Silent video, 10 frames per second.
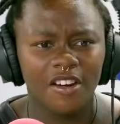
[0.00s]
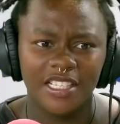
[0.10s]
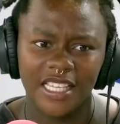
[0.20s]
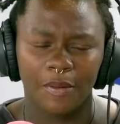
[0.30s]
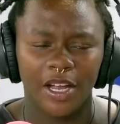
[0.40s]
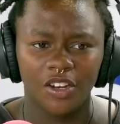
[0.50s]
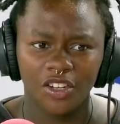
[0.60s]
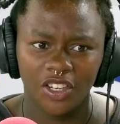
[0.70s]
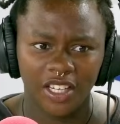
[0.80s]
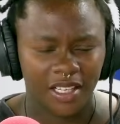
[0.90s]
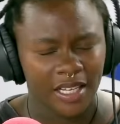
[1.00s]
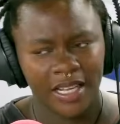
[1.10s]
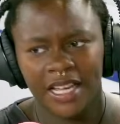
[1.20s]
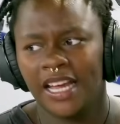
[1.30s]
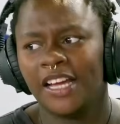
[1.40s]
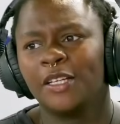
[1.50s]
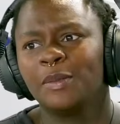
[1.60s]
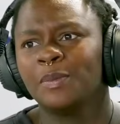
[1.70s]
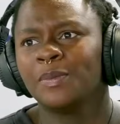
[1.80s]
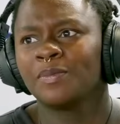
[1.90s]
appearance, how I look.
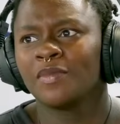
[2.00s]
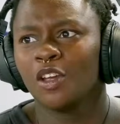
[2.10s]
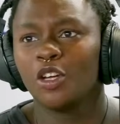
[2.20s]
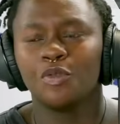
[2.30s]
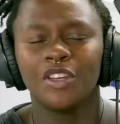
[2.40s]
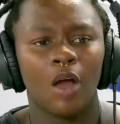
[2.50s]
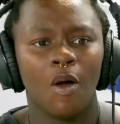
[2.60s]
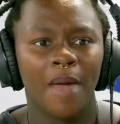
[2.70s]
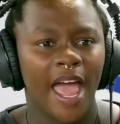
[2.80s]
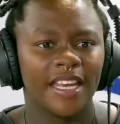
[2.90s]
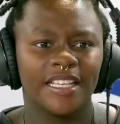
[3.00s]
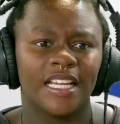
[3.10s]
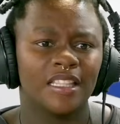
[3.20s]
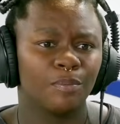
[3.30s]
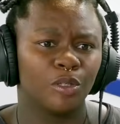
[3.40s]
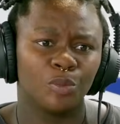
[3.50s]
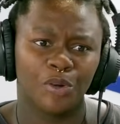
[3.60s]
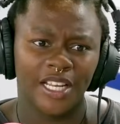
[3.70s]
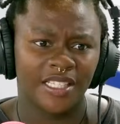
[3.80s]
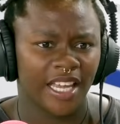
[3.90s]
Because I hadn't done the
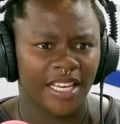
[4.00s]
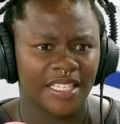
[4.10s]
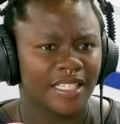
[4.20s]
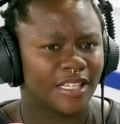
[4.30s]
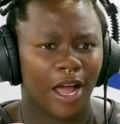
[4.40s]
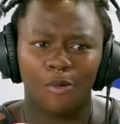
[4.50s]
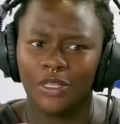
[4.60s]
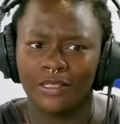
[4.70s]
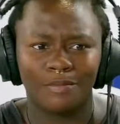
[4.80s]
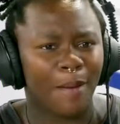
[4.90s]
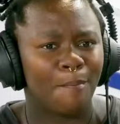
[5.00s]
blue braids yet. I was.